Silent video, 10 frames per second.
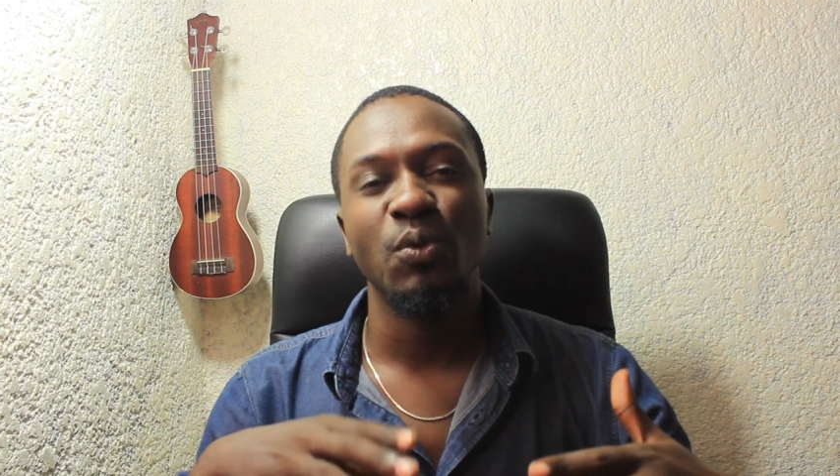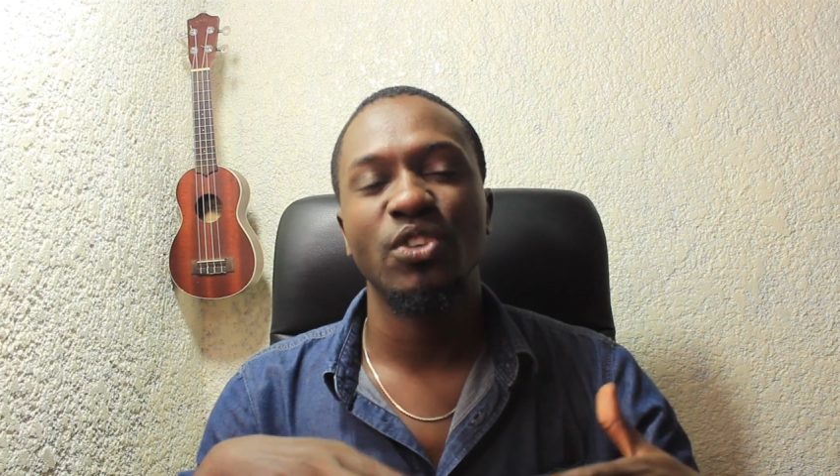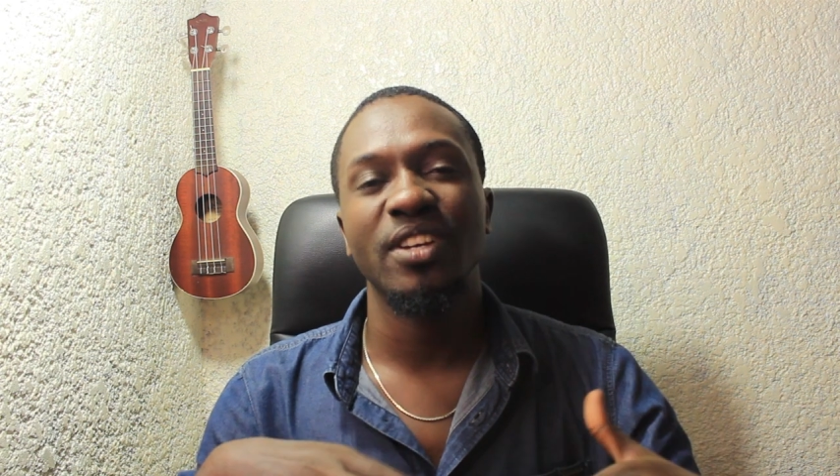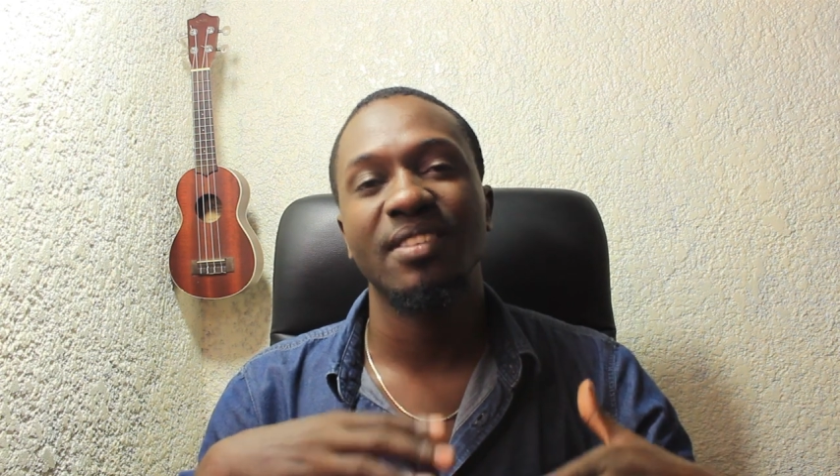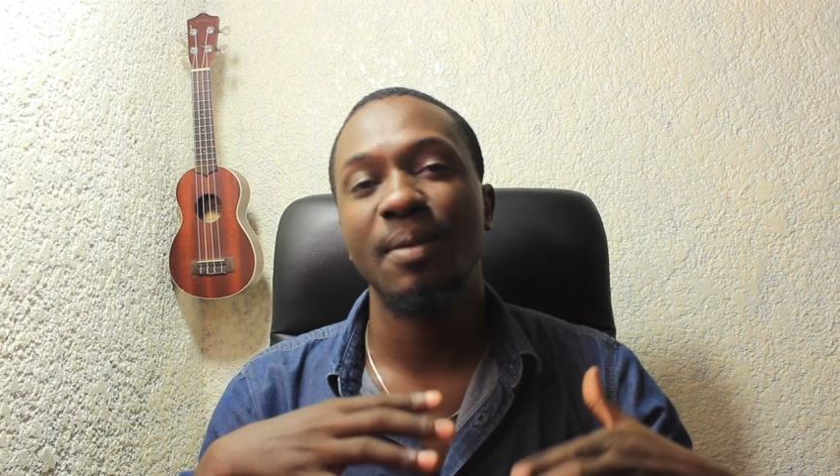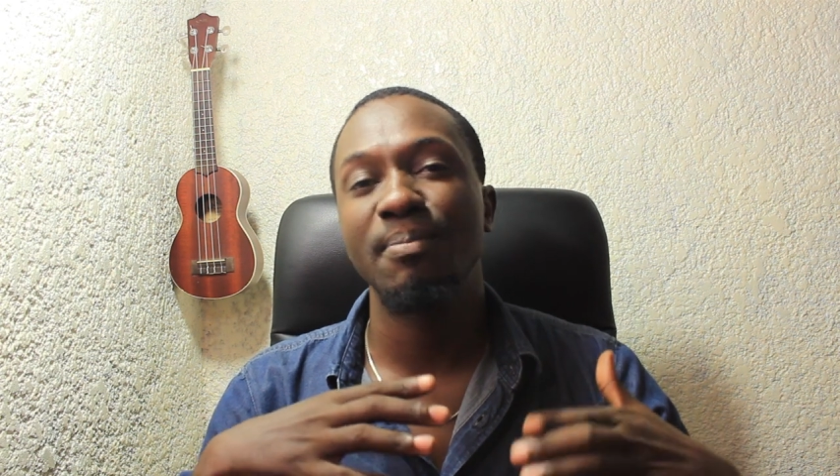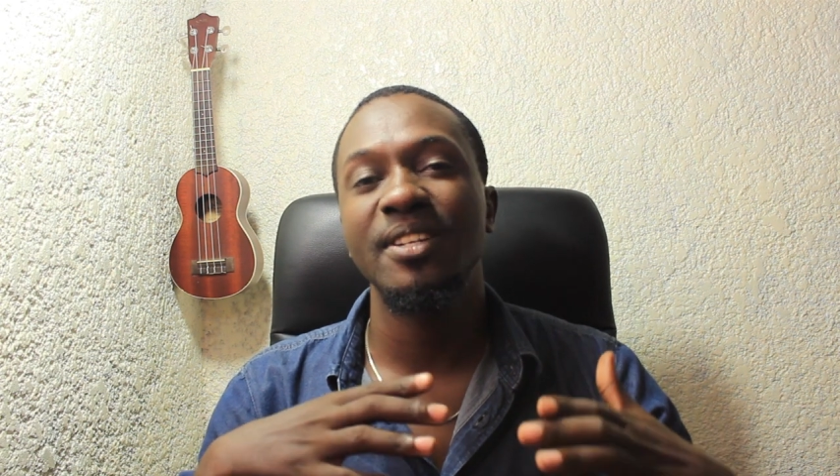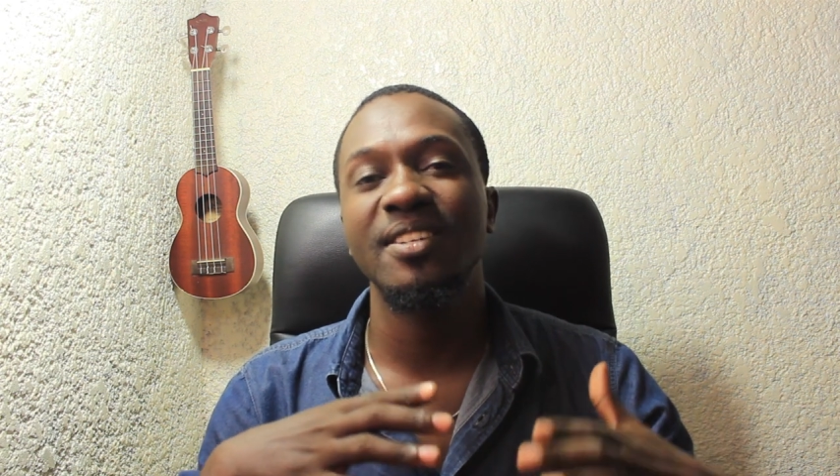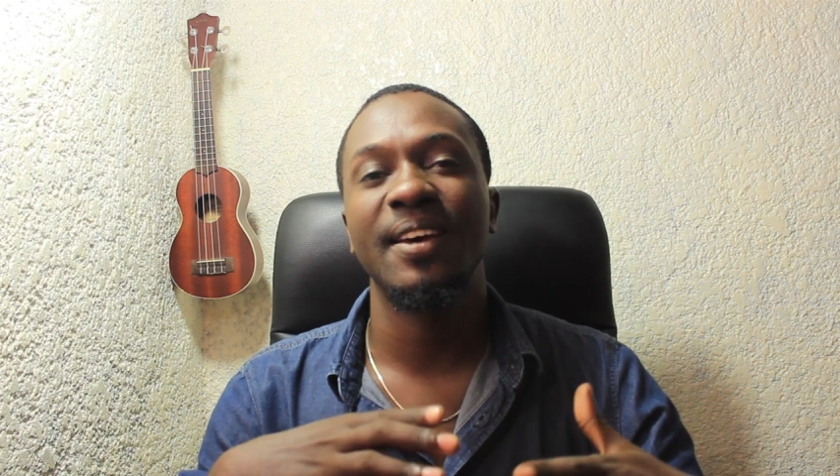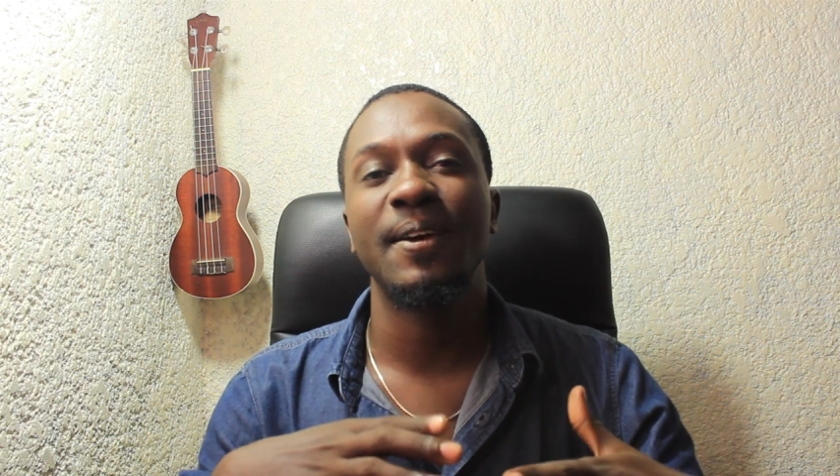You just
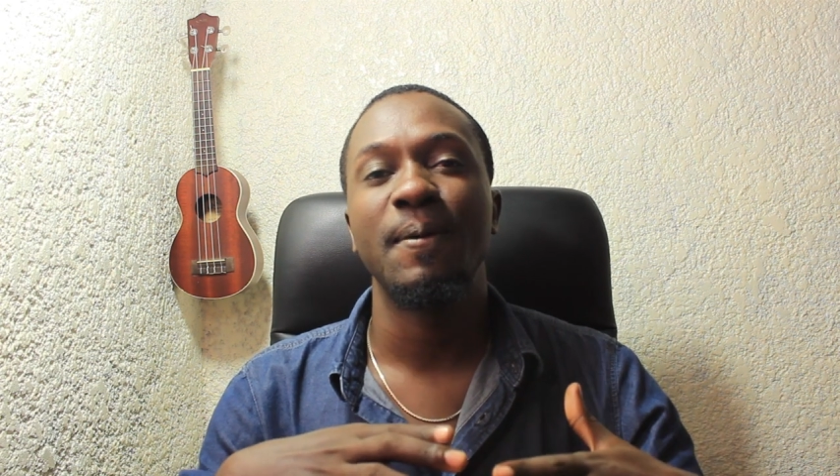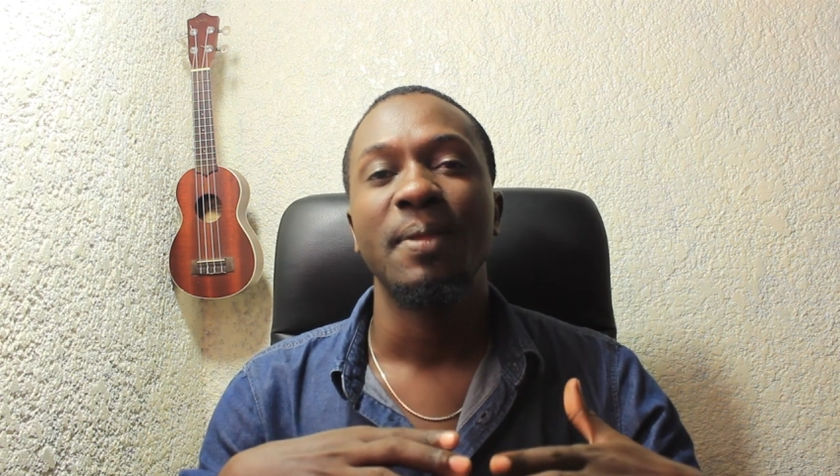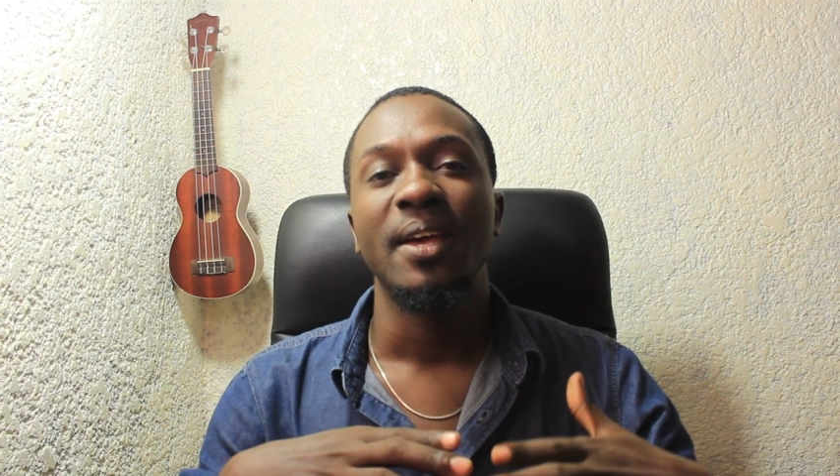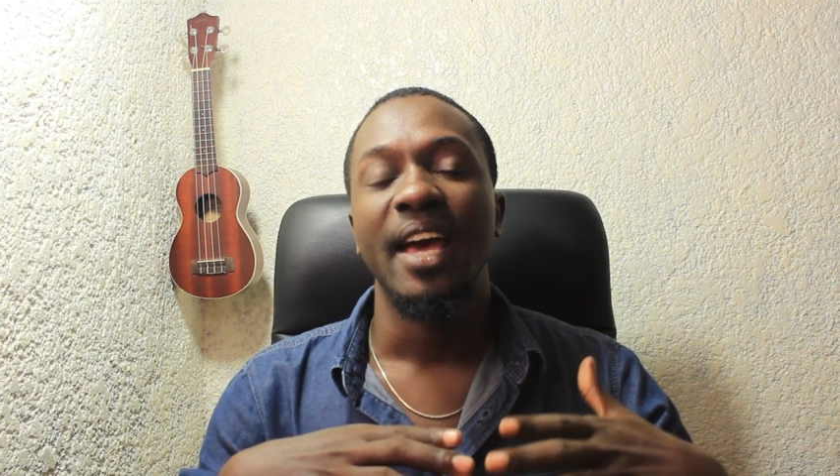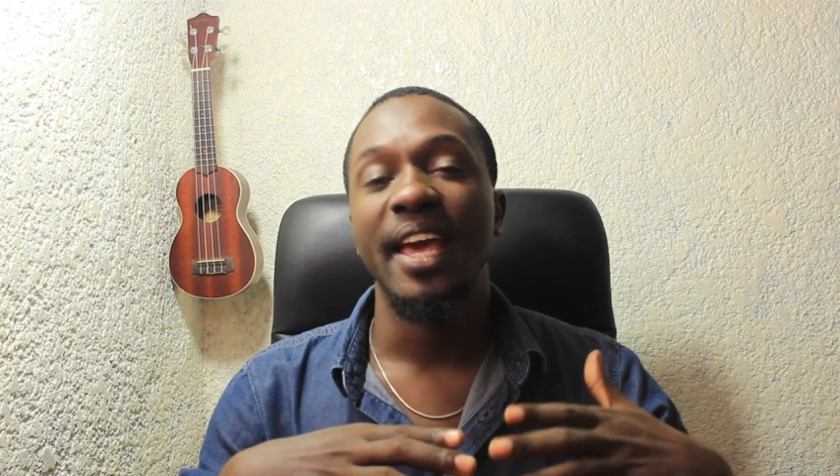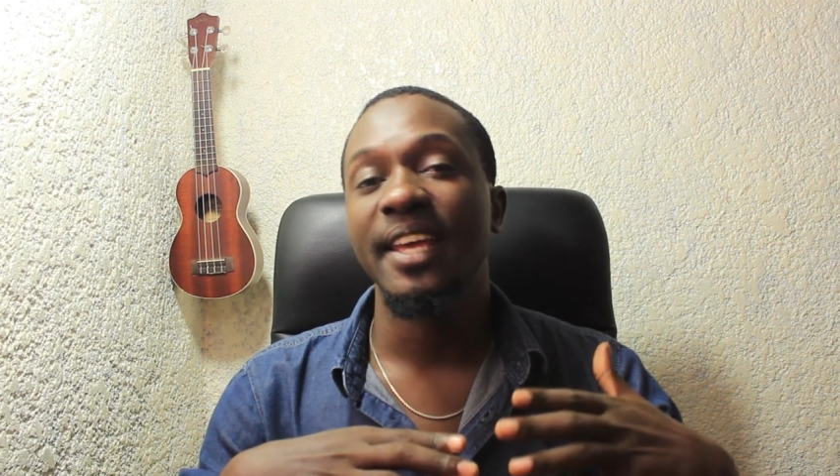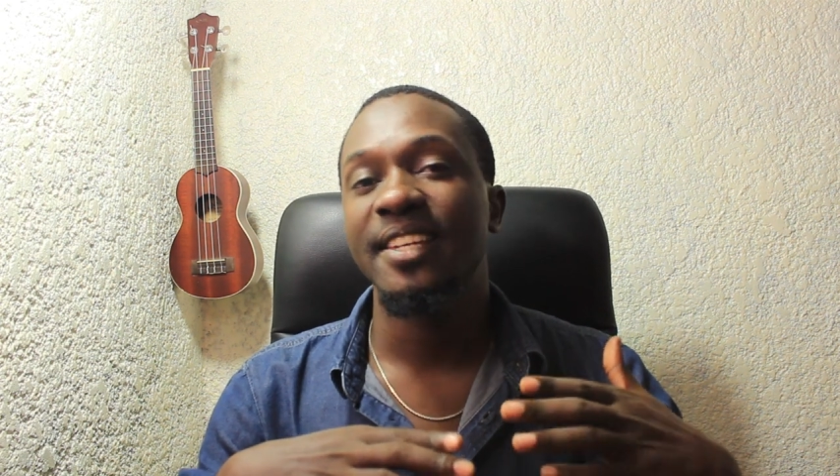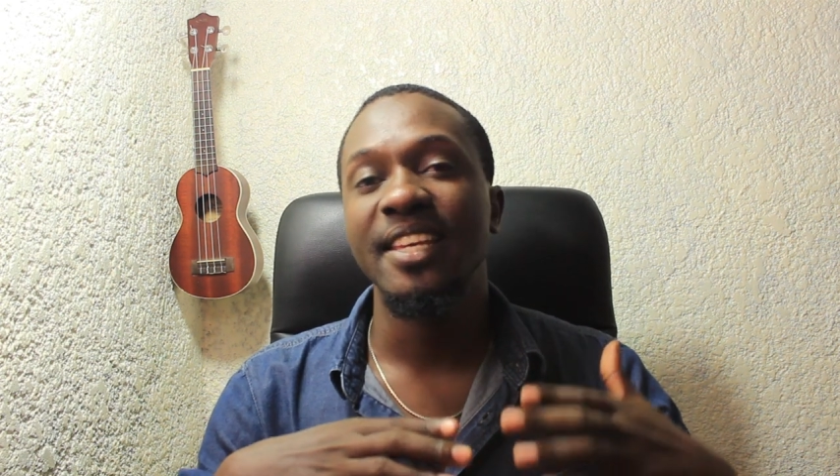submit a